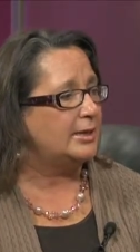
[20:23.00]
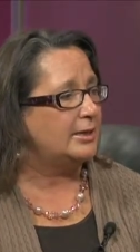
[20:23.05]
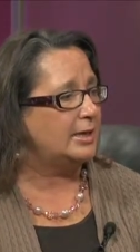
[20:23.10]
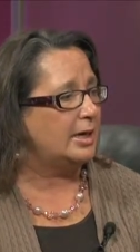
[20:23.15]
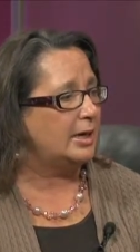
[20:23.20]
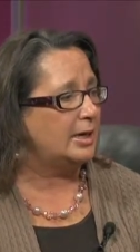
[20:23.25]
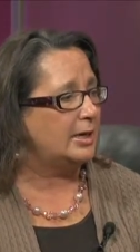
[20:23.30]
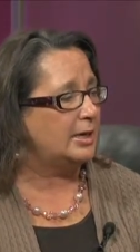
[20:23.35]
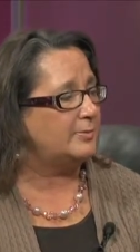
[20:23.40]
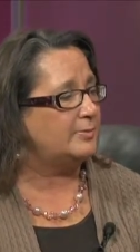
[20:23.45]

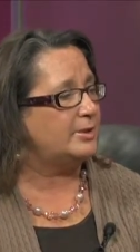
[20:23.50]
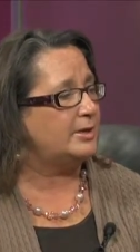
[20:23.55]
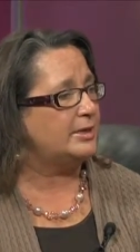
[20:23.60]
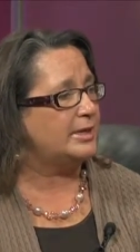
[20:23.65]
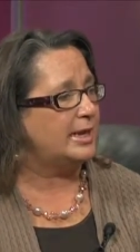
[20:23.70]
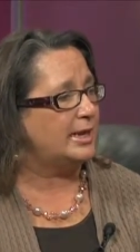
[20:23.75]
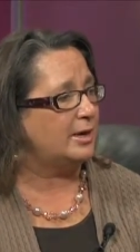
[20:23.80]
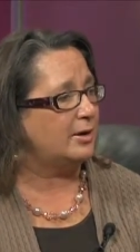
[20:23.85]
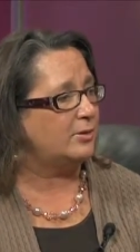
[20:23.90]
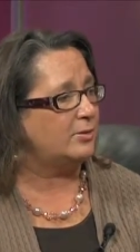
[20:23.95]
Um,
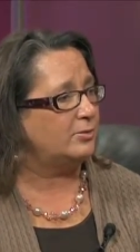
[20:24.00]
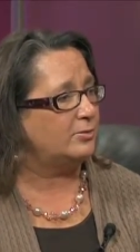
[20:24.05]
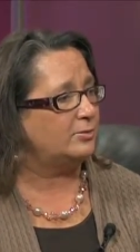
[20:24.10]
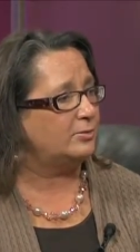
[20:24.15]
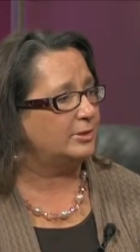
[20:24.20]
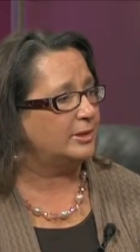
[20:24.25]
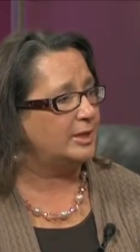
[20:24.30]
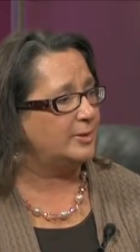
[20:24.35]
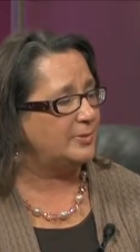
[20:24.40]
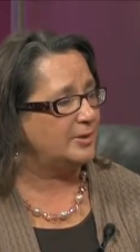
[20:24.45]
now,
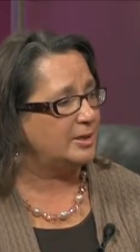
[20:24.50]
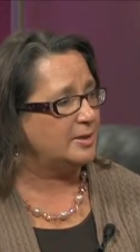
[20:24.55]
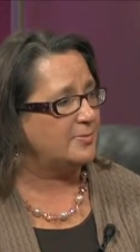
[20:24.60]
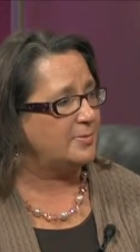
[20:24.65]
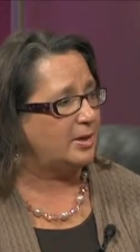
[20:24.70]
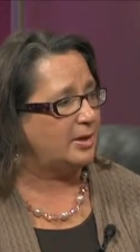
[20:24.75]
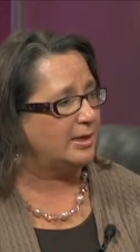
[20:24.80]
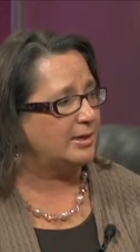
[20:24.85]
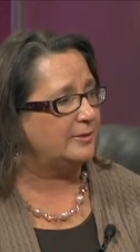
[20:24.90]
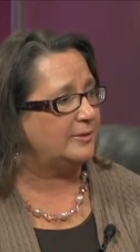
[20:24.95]
keeping in
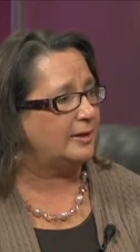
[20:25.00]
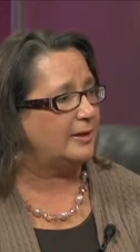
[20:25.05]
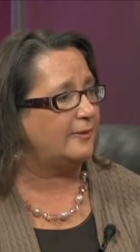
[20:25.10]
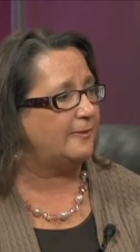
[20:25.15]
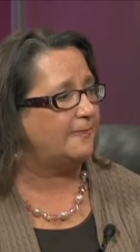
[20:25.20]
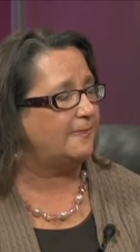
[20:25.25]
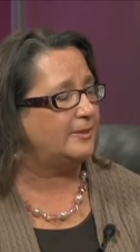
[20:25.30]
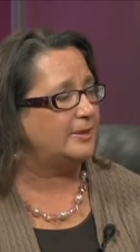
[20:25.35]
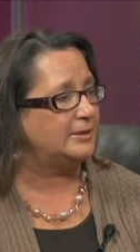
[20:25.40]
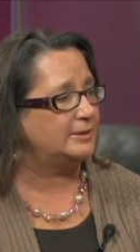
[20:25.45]
mind that
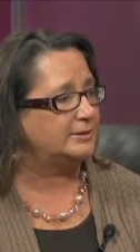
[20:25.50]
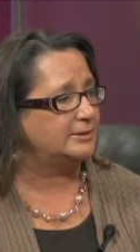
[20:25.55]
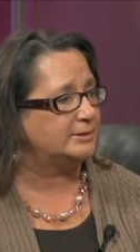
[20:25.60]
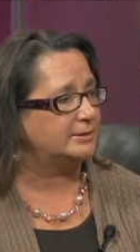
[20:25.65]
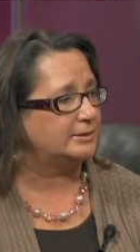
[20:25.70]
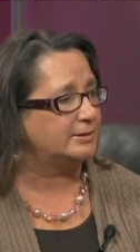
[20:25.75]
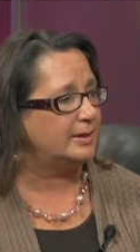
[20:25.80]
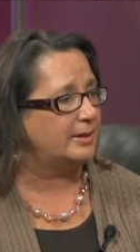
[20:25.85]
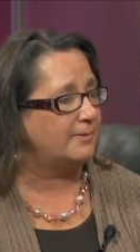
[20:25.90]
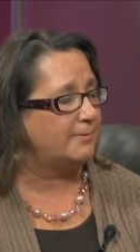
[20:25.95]

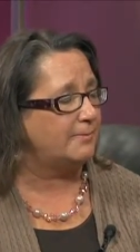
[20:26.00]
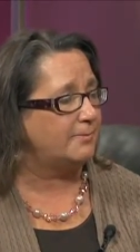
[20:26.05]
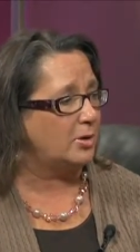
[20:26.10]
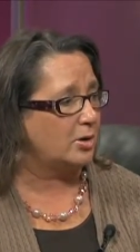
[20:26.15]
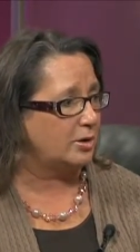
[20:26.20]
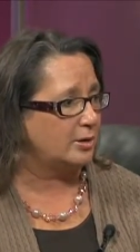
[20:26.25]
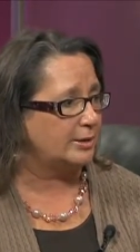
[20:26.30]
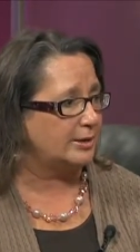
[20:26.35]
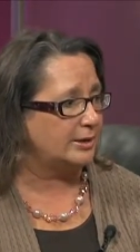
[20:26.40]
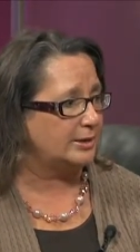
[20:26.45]
this
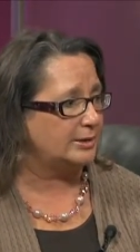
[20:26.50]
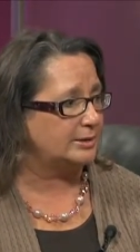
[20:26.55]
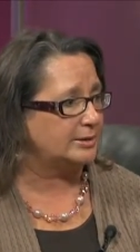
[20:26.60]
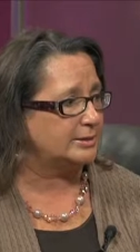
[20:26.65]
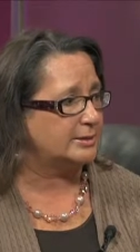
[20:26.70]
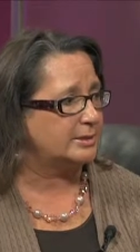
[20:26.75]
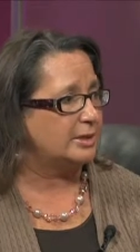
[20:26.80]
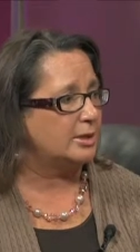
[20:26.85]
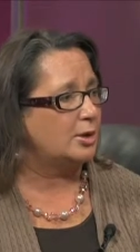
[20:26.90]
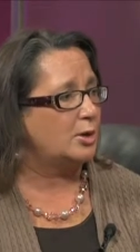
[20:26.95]

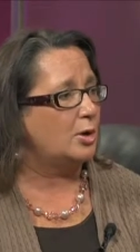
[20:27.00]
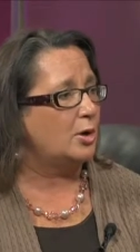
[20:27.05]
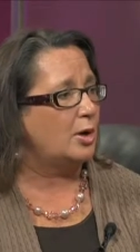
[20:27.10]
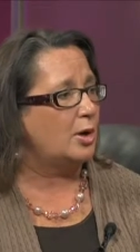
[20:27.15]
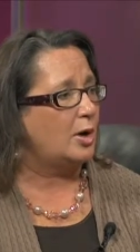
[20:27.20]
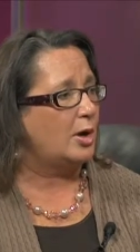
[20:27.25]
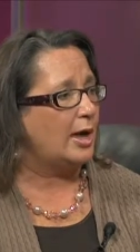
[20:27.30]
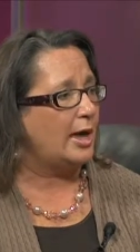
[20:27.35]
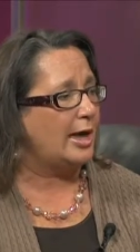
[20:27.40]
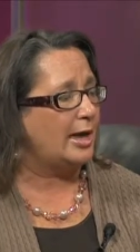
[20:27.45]
market
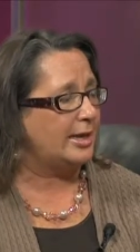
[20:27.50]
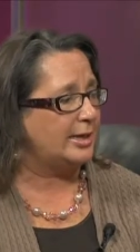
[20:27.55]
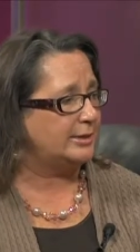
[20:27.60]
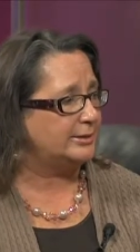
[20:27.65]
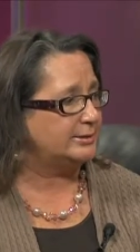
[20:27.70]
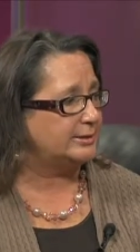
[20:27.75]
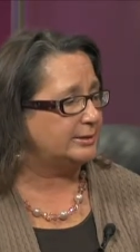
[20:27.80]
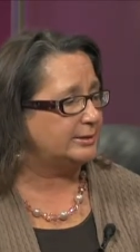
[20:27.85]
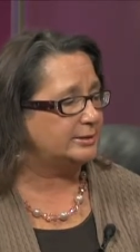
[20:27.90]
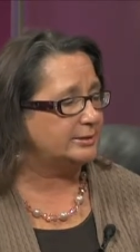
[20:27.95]

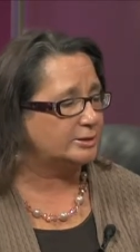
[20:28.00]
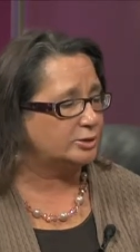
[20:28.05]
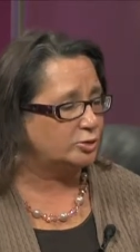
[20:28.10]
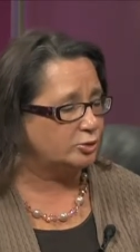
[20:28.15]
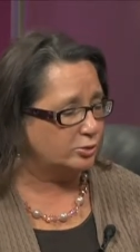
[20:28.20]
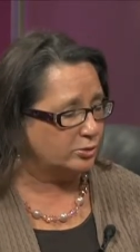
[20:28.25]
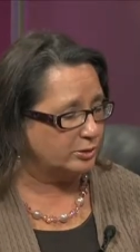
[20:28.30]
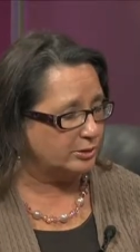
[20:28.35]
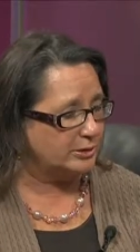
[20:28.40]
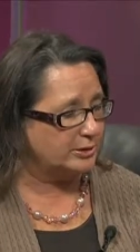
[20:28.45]
has
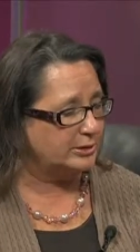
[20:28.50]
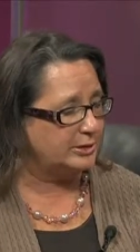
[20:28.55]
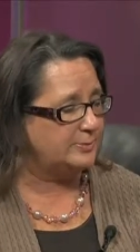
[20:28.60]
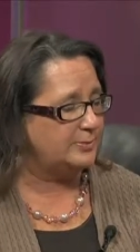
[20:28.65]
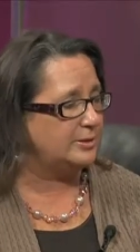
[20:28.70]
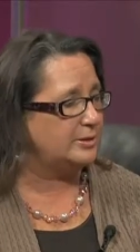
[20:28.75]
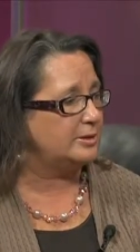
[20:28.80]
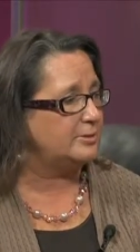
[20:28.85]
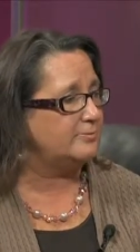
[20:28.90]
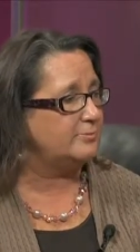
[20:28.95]
historically
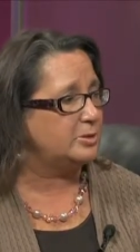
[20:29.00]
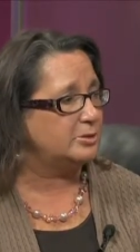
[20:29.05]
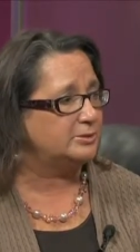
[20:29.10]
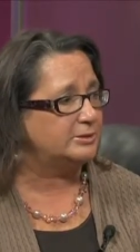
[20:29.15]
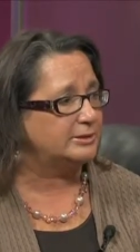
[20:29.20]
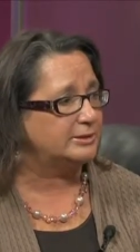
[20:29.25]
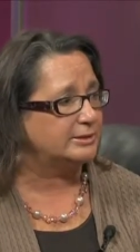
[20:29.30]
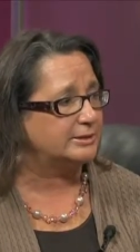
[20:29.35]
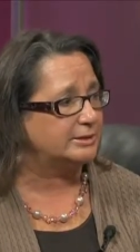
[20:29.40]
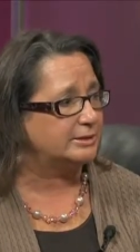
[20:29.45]
been the
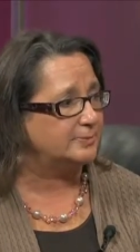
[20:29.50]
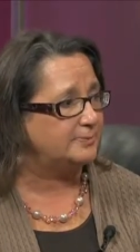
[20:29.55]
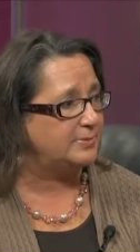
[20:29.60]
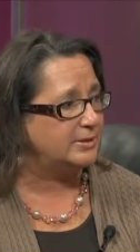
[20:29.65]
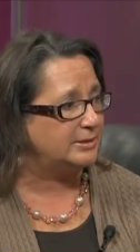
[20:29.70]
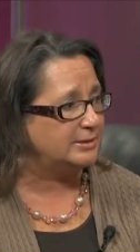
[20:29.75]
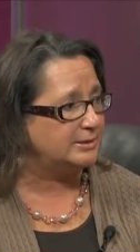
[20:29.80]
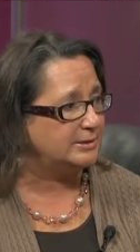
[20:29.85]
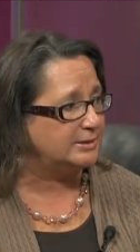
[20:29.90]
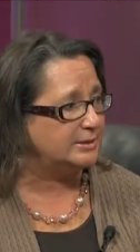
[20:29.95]
most
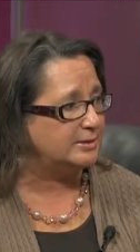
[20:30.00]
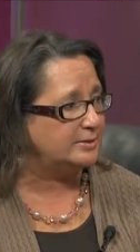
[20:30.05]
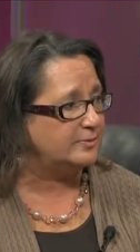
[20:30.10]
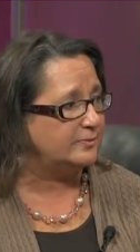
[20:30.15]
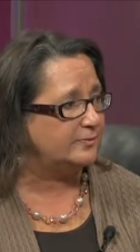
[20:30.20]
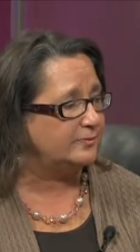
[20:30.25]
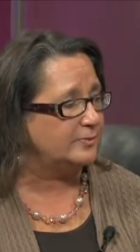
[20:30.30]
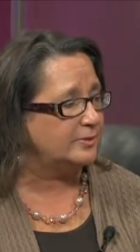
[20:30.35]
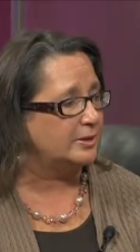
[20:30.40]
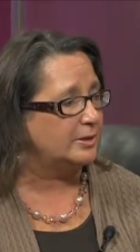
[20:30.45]

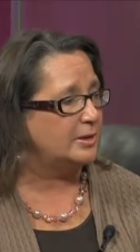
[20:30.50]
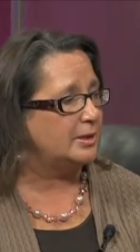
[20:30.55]
expensive.